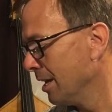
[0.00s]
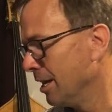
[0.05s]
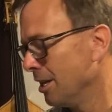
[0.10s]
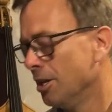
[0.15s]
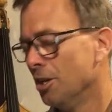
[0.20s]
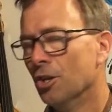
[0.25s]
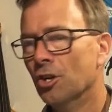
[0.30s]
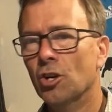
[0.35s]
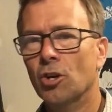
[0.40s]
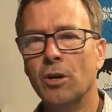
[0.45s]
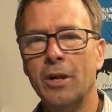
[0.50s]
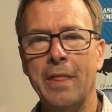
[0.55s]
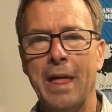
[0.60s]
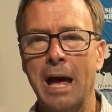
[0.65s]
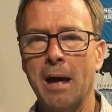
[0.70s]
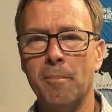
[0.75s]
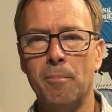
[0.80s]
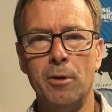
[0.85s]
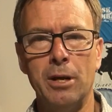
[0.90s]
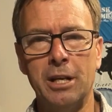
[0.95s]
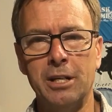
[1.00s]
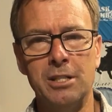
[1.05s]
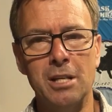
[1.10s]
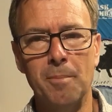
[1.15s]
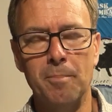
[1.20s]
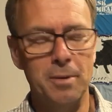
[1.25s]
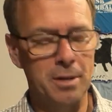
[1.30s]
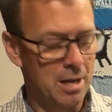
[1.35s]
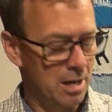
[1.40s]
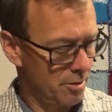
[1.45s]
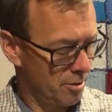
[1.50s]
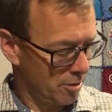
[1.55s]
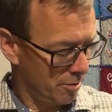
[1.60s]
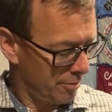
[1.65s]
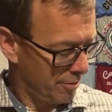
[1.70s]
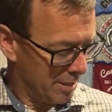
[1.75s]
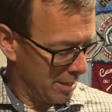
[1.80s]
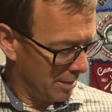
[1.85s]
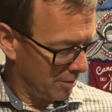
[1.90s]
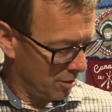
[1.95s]
You know, and that brings up another
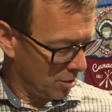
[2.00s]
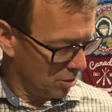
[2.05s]
thing.